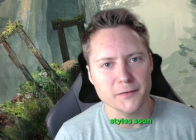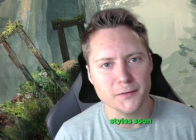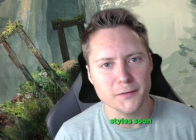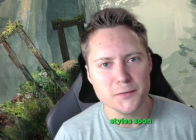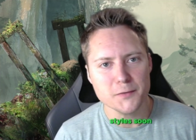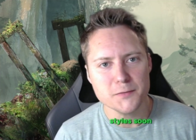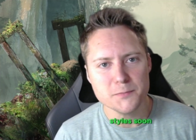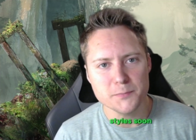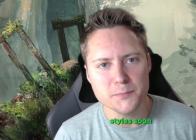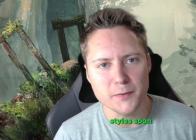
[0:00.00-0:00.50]

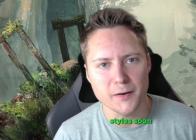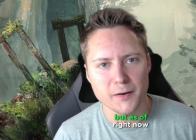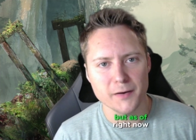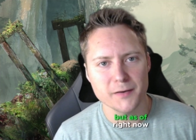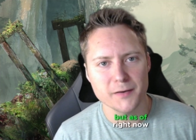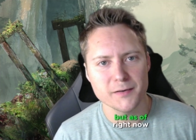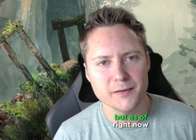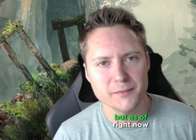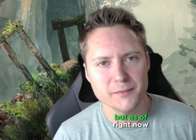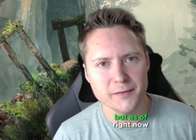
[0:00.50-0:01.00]
soon,
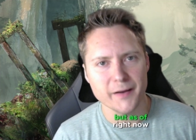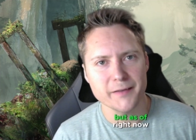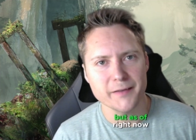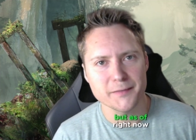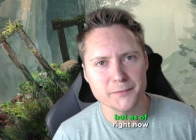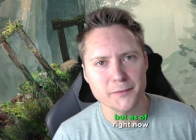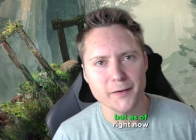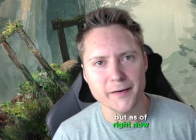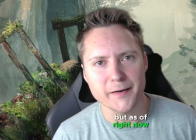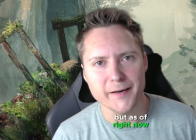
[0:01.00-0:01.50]
but as
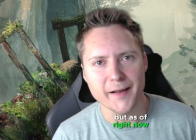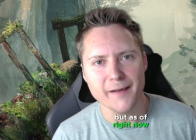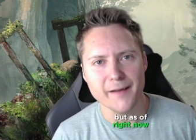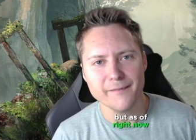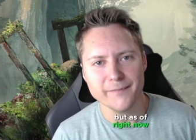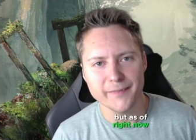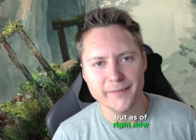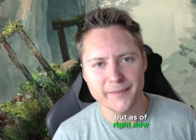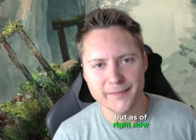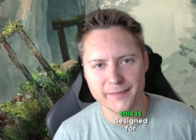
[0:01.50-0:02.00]
of right
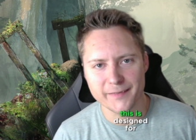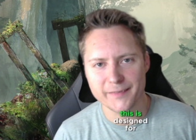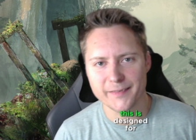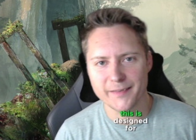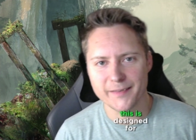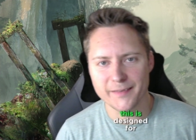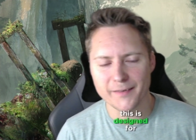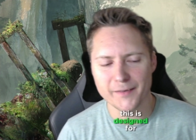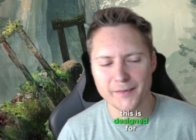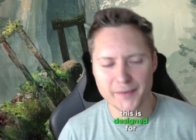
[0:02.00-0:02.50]
now, this is
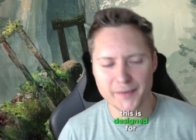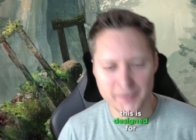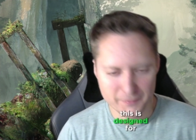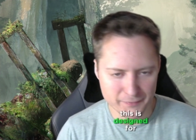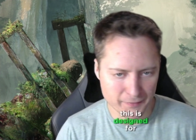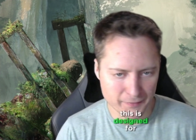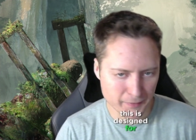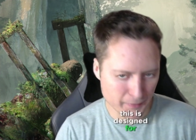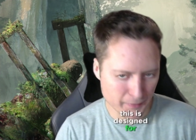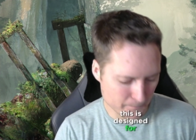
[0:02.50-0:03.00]
designed
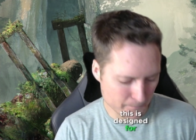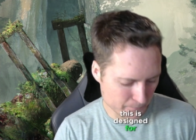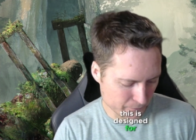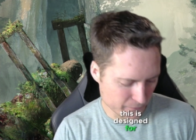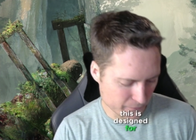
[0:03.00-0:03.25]
for